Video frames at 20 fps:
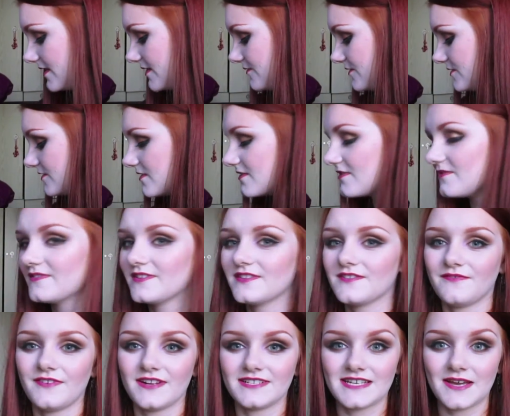If you don't know what
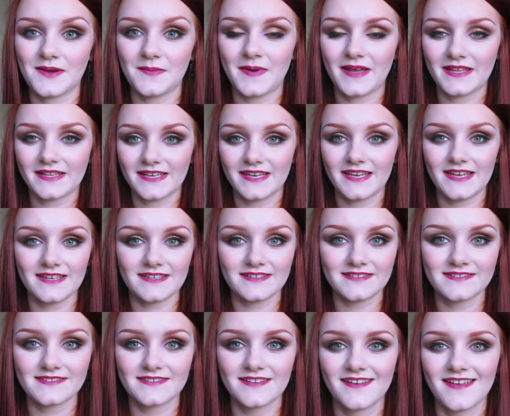the Fatale Palette
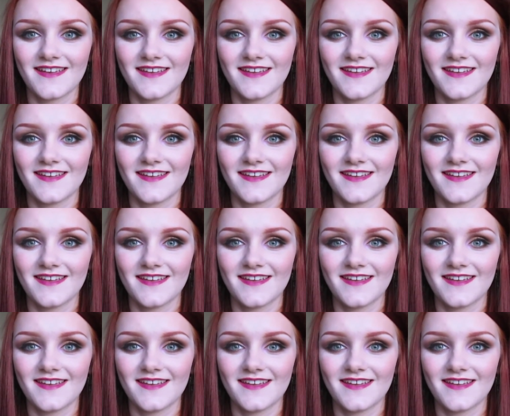is,